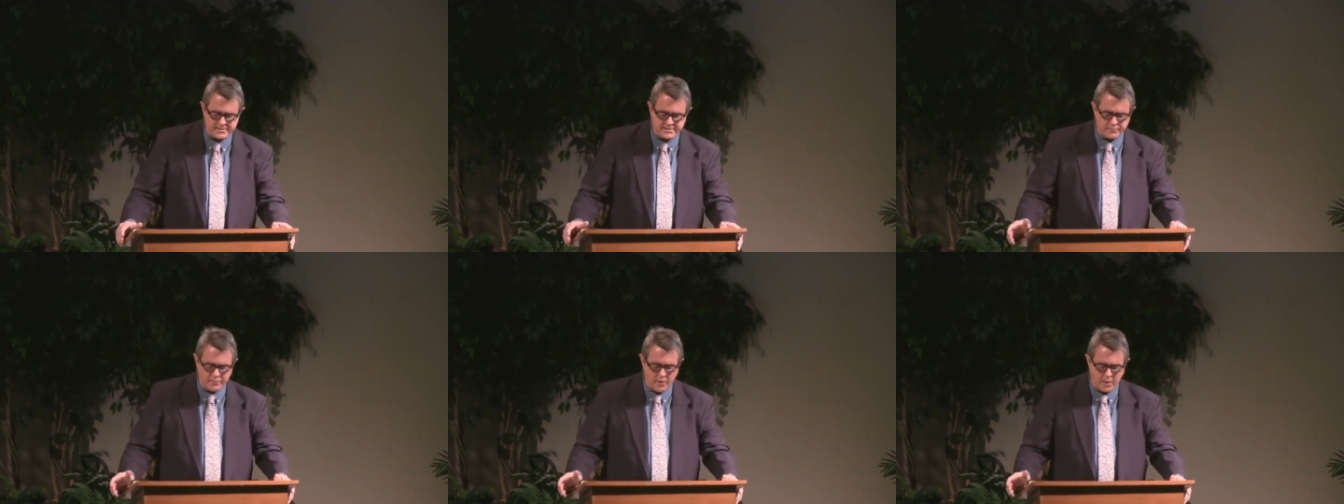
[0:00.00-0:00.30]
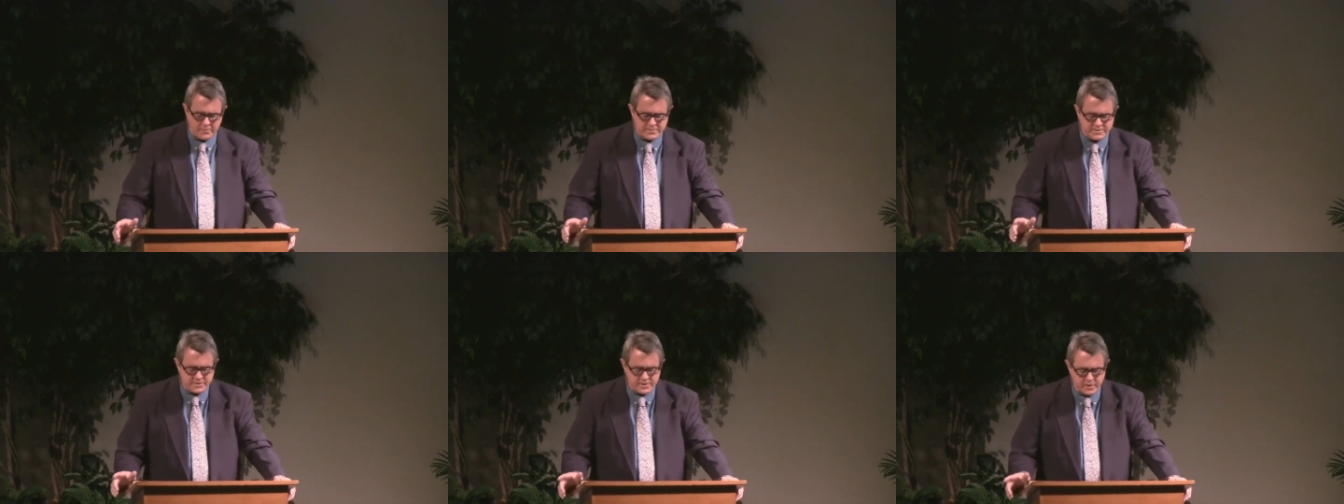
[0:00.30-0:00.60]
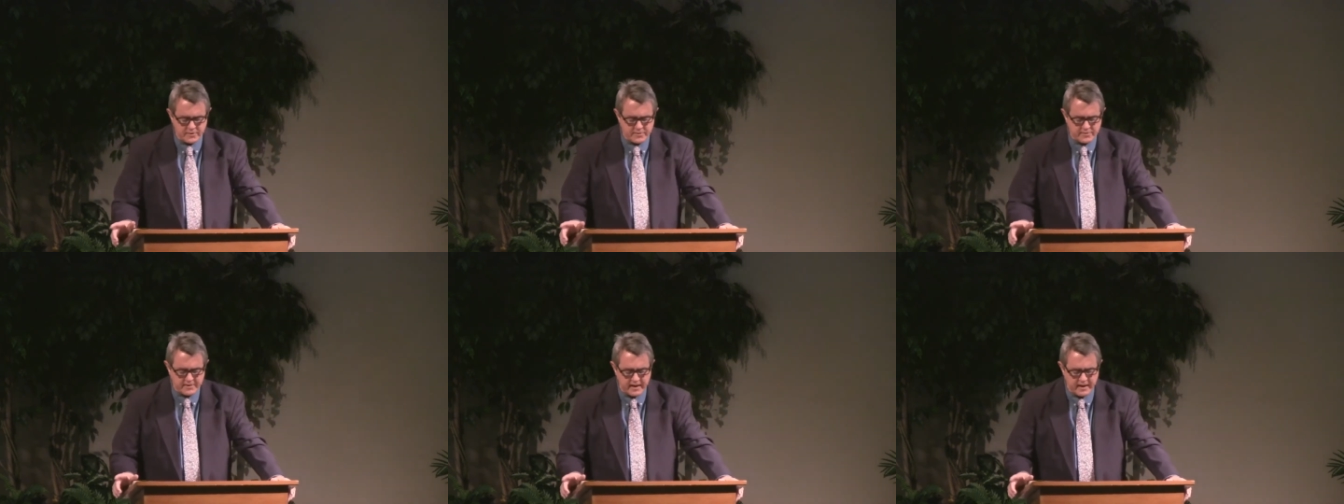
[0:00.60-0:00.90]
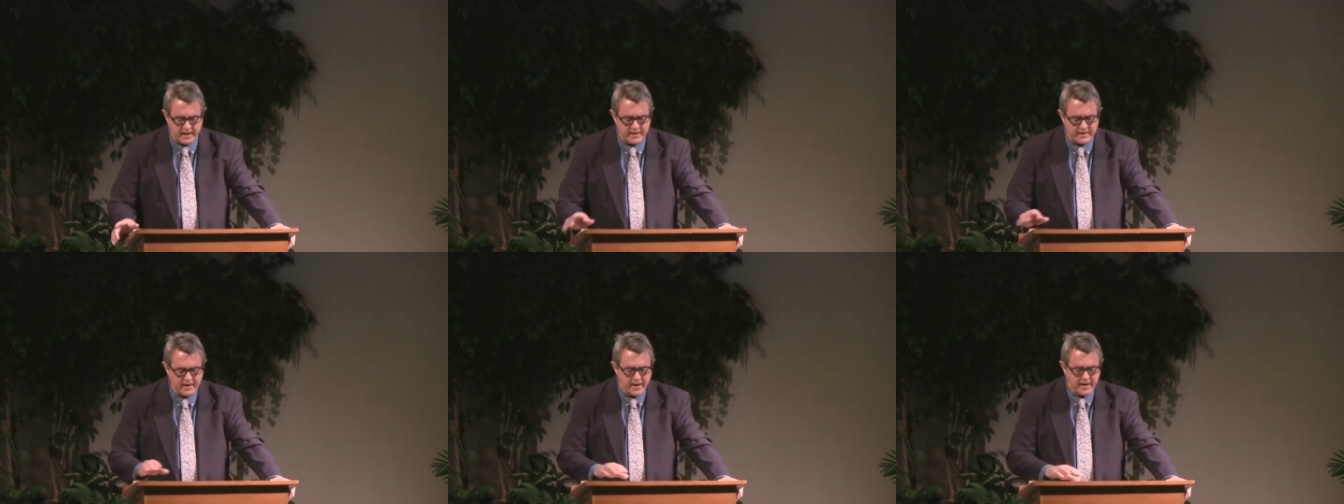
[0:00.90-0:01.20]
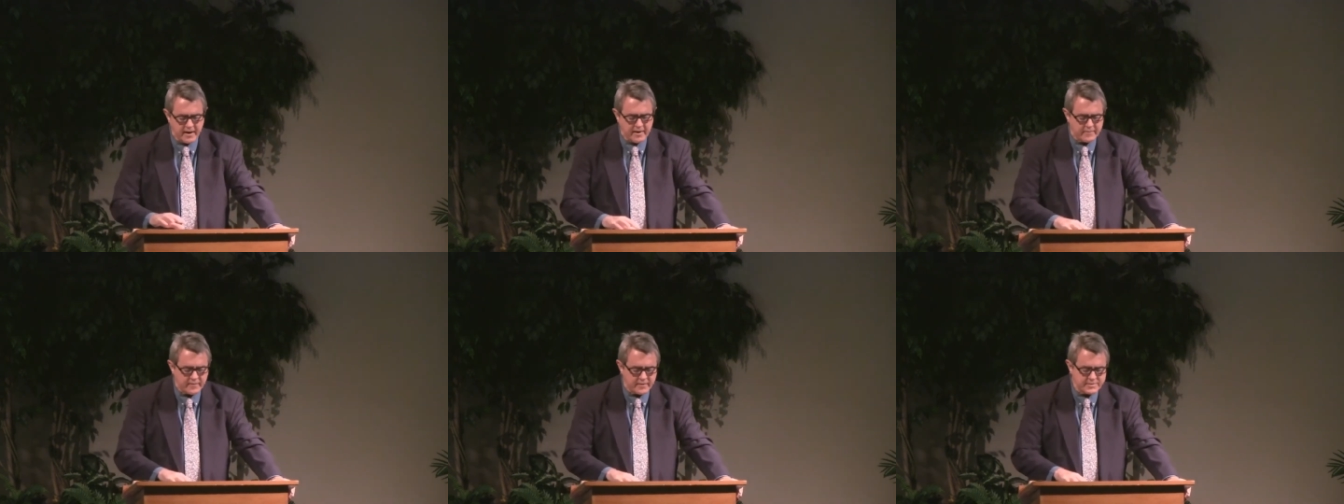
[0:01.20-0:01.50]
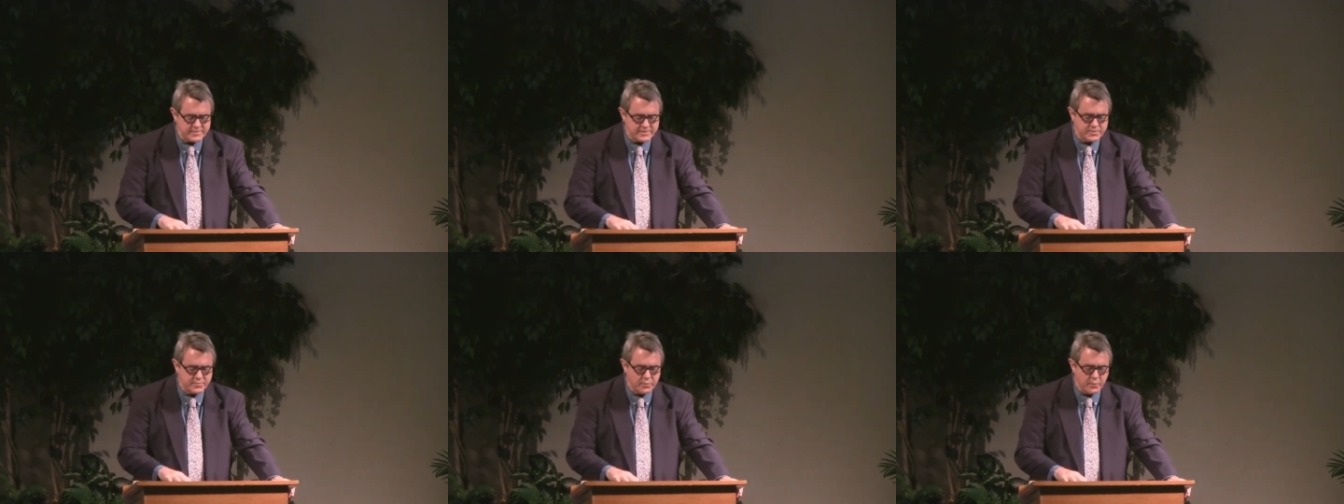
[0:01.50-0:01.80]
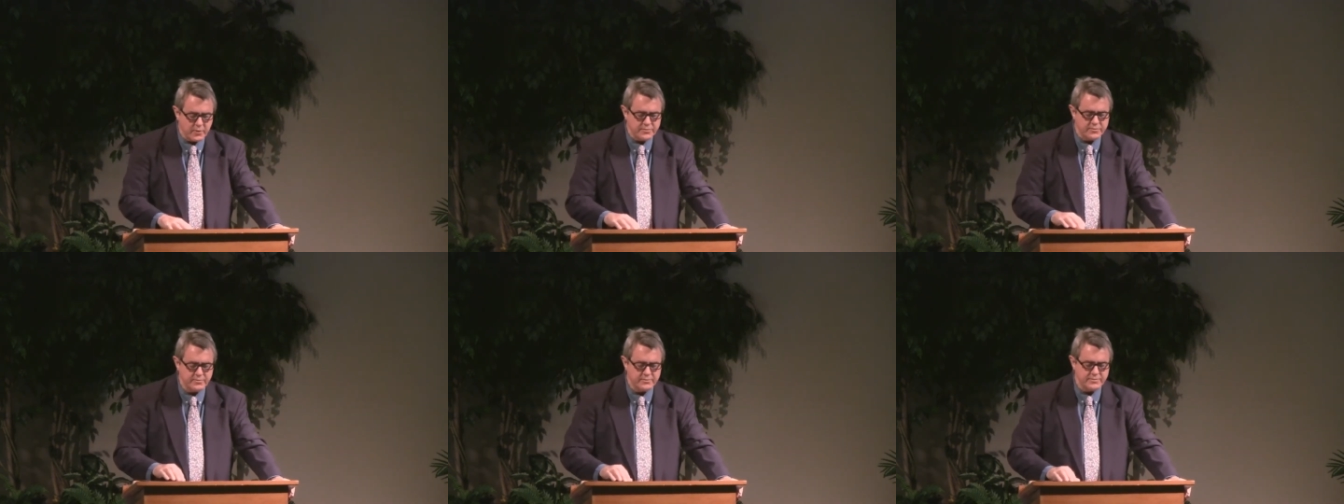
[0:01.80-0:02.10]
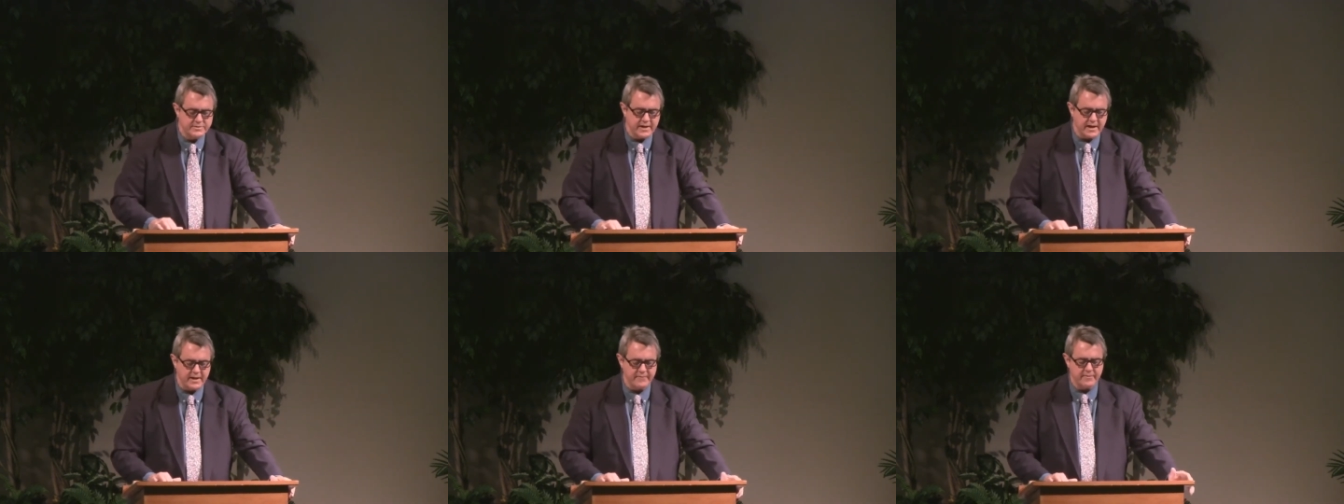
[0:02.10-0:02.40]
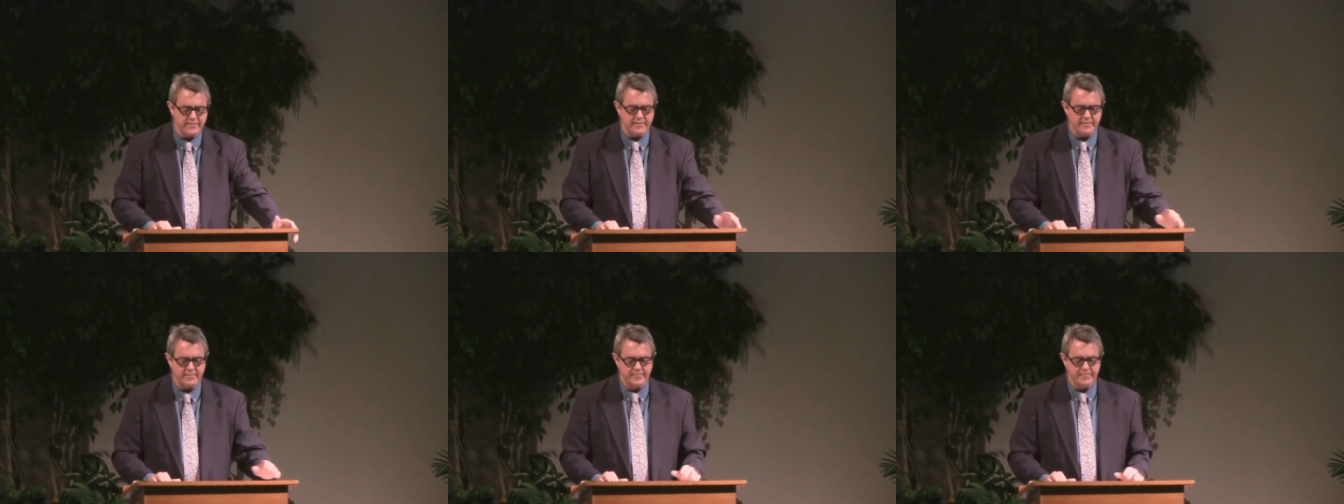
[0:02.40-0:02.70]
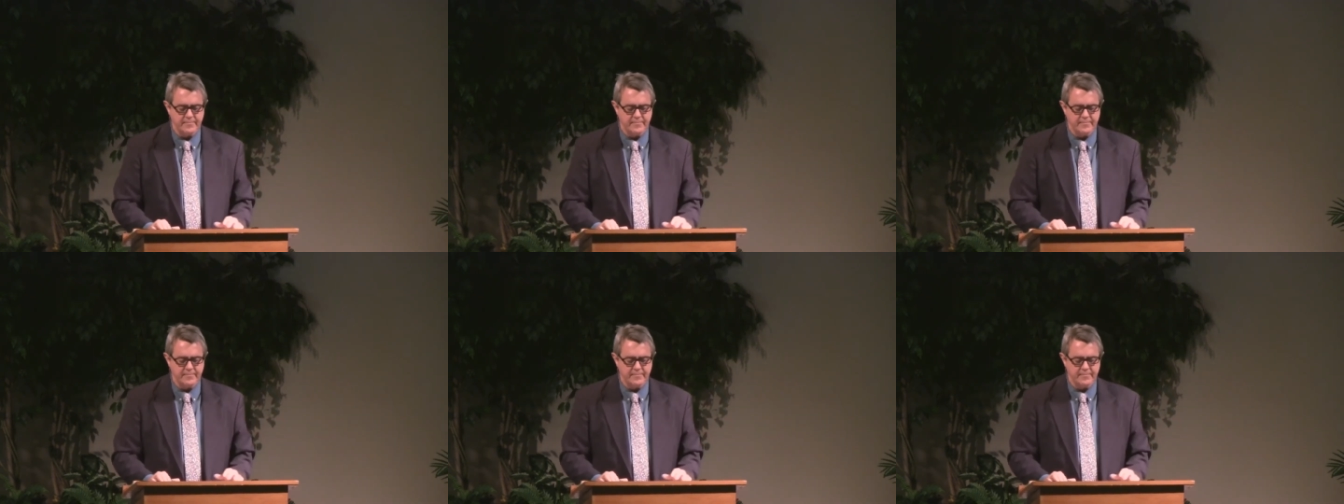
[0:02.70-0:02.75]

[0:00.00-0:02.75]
Romans 13, verses 1 through 7.